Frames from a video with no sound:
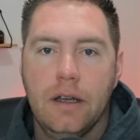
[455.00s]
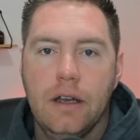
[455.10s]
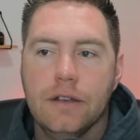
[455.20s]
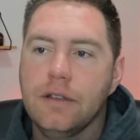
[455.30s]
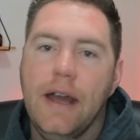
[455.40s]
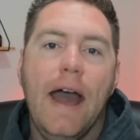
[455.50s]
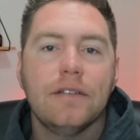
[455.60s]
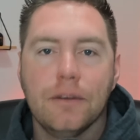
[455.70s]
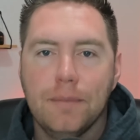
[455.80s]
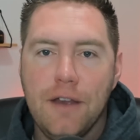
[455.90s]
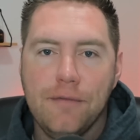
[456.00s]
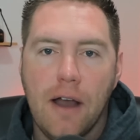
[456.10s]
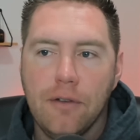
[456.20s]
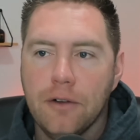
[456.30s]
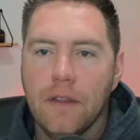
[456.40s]
So the S&P
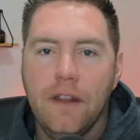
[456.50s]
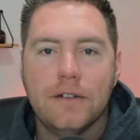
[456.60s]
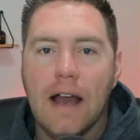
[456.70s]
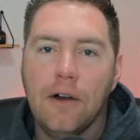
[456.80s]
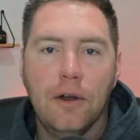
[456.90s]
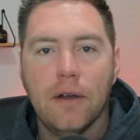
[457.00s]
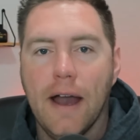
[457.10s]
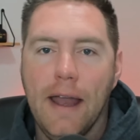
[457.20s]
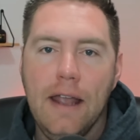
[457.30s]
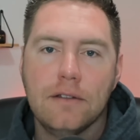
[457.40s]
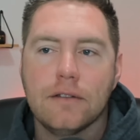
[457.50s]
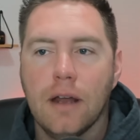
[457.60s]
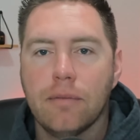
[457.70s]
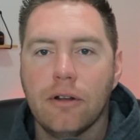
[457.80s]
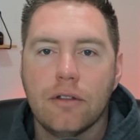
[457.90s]
500, they're telling, oh yeah, 8 to
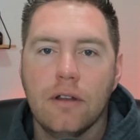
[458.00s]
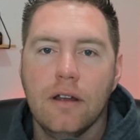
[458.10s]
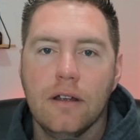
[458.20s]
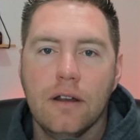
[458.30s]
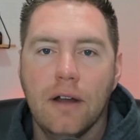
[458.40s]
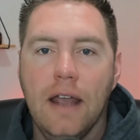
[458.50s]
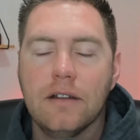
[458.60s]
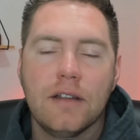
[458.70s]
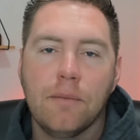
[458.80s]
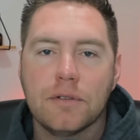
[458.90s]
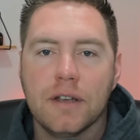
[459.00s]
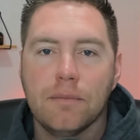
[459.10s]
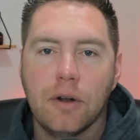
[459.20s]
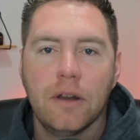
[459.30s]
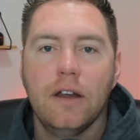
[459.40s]

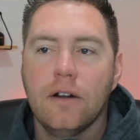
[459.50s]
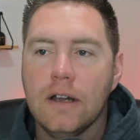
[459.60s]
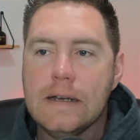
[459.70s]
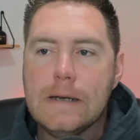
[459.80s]
10% per year